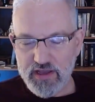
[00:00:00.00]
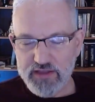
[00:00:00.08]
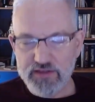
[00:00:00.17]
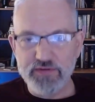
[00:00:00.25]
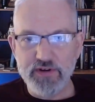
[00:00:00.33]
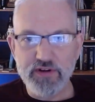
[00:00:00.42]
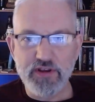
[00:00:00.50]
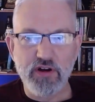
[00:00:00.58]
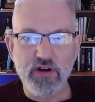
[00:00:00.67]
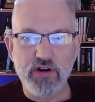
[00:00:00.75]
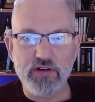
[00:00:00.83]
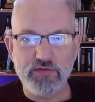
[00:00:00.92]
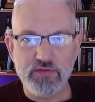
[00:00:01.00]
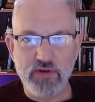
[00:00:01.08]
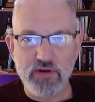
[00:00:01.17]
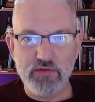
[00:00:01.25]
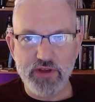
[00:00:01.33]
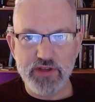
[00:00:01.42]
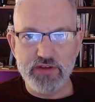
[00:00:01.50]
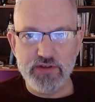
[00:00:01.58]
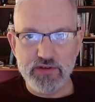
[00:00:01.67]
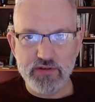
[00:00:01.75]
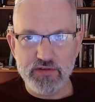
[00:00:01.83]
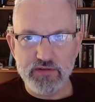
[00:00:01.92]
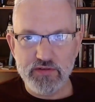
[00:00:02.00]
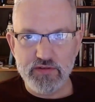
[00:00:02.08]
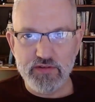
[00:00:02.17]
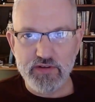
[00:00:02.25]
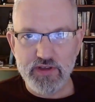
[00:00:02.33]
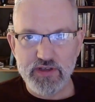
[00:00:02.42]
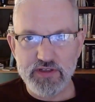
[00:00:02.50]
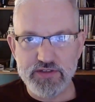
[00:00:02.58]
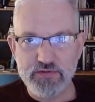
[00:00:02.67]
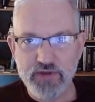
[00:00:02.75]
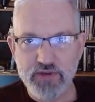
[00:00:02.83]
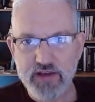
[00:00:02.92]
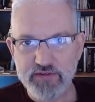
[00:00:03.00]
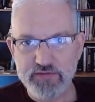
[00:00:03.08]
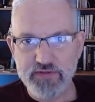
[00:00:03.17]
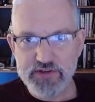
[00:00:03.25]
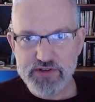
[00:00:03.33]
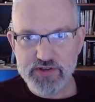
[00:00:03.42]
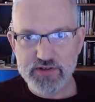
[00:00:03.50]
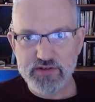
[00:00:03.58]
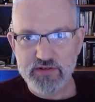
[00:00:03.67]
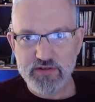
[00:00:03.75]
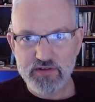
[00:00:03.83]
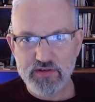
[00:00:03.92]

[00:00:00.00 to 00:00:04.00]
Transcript: at the very heart of what we do is we have a vision.